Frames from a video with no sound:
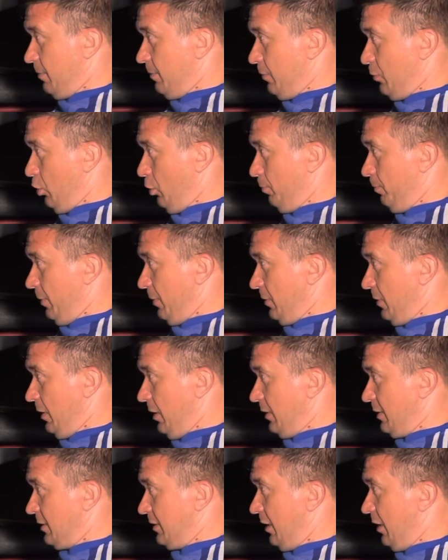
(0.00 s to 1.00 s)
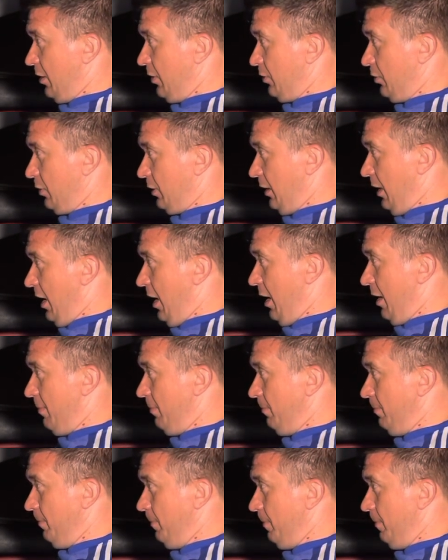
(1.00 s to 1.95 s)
good, it started to climb.